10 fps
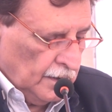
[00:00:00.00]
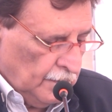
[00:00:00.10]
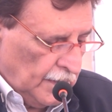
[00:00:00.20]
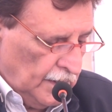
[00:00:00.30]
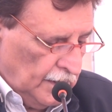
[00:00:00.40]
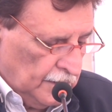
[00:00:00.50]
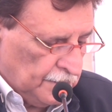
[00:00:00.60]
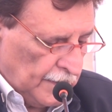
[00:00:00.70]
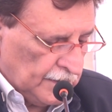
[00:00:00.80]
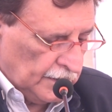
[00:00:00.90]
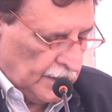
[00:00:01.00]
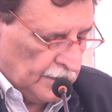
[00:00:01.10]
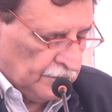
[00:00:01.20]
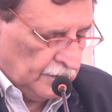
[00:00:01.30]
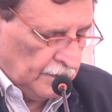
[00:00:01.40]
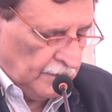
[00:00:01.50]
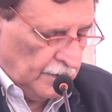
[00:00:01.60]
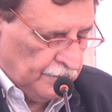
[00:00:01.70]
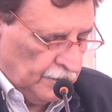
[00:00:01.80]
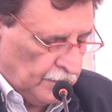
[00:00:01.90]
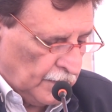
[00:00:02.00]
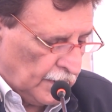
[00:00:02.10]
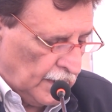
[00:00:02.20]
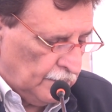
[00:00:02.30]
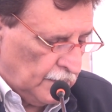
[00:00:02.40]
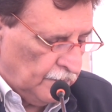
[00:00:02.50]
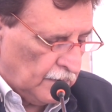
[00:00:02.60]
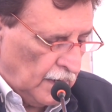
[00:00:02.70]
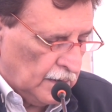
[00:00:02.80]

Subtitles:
My special thanks to the World Food Program, our